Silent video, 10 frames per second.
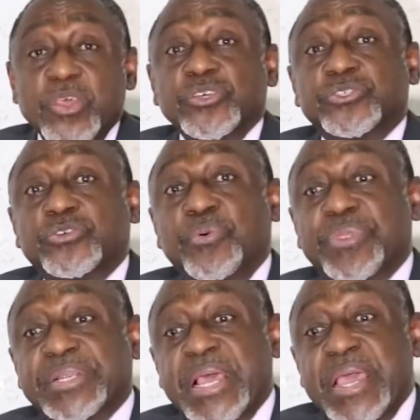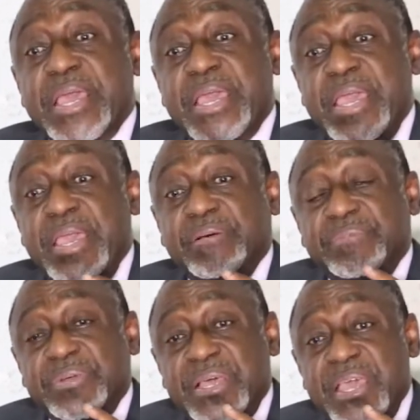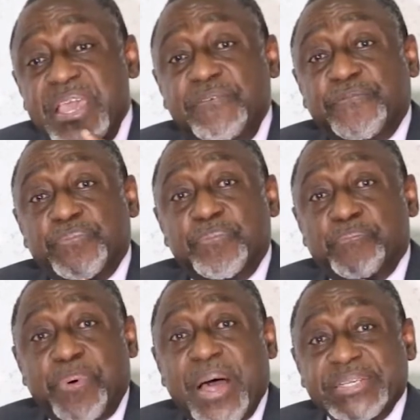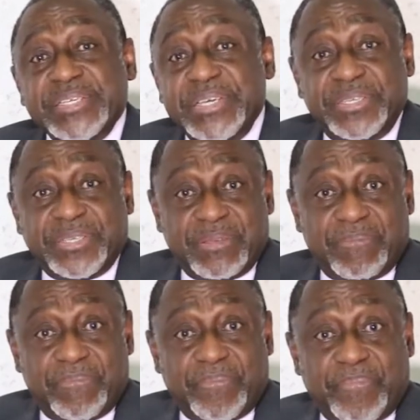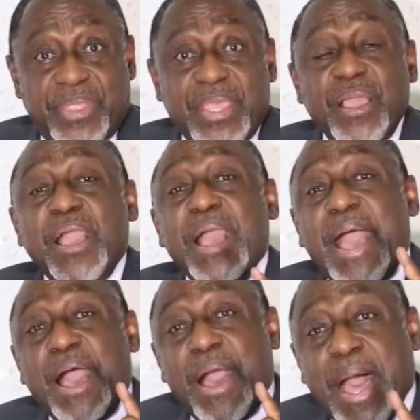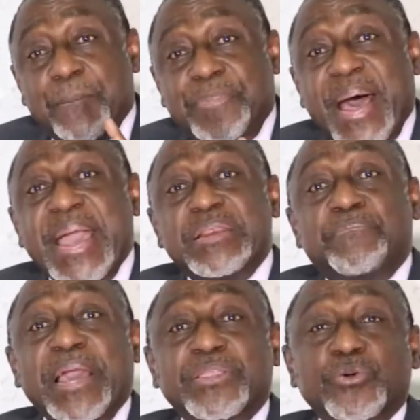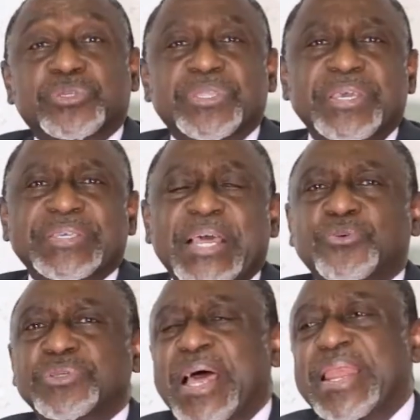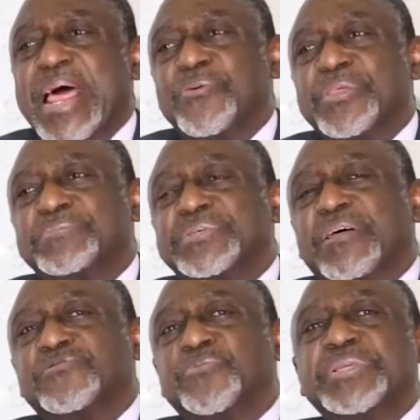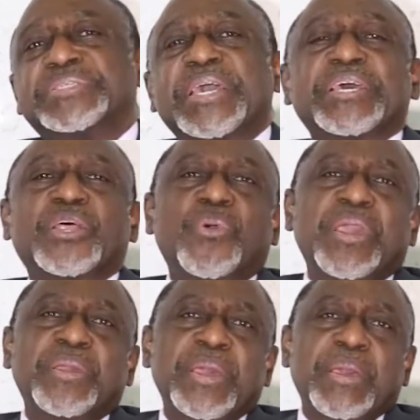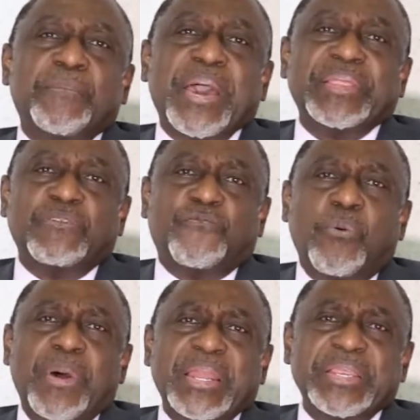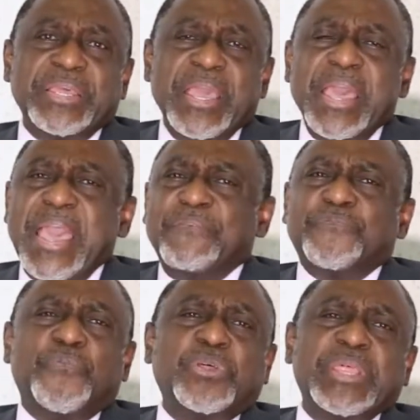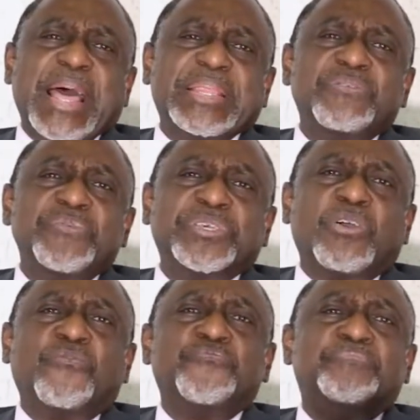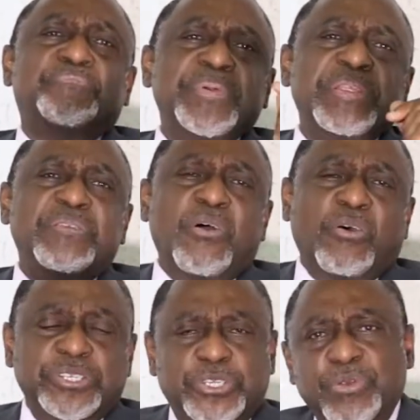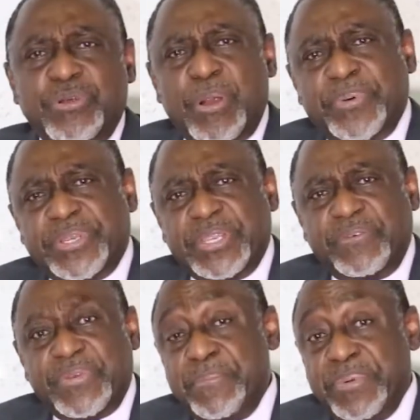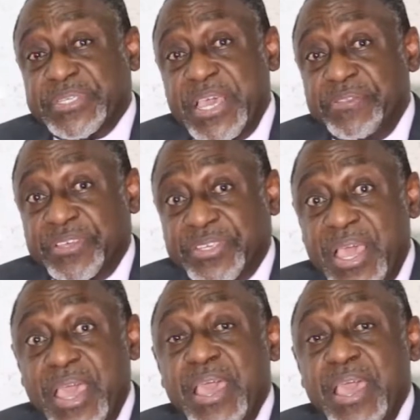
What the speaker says: So that if parties abide by those things and don't allow themselves to be taken away by the informality, at the risk of being unduly repetitive, let me say this.